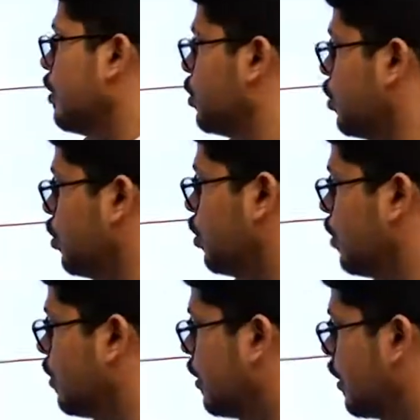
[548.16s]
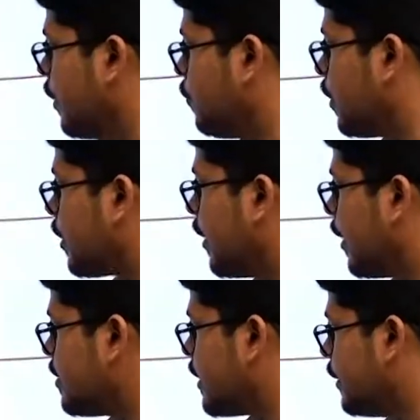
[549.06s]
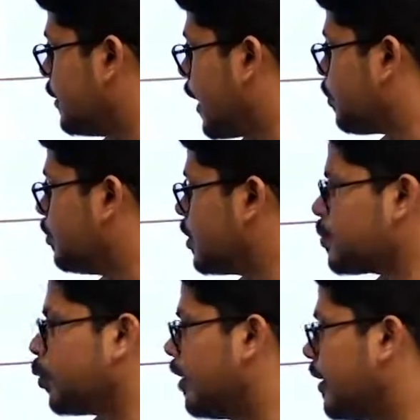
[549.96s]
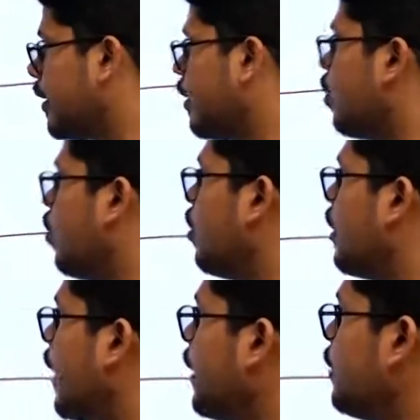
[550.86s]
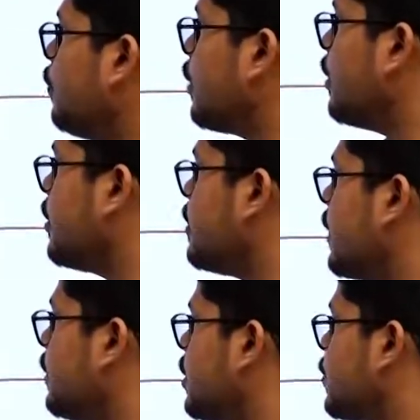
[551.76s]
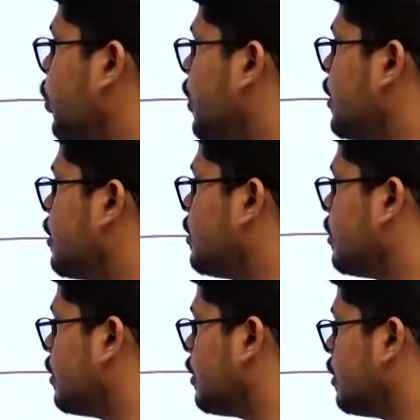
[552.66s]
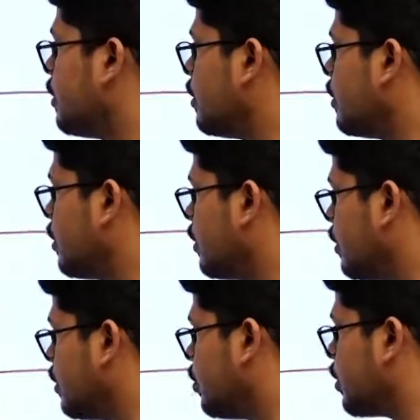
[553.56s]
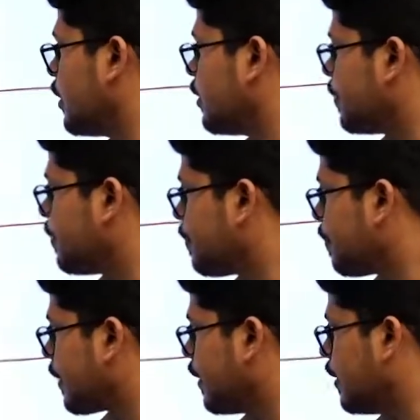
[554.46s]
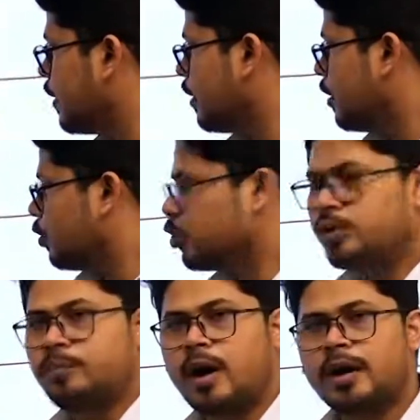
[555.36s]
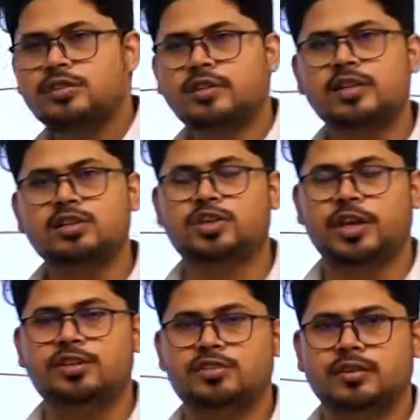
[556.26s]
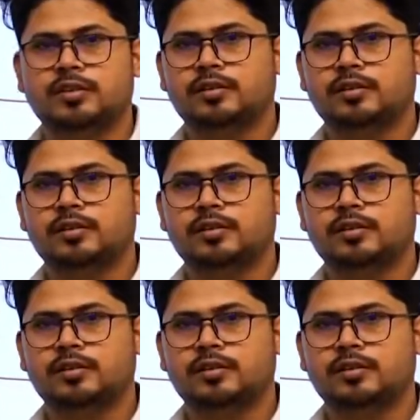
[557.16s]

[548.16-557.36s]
so if a country is at this point and if a country is at this point, okay, so the marginal change,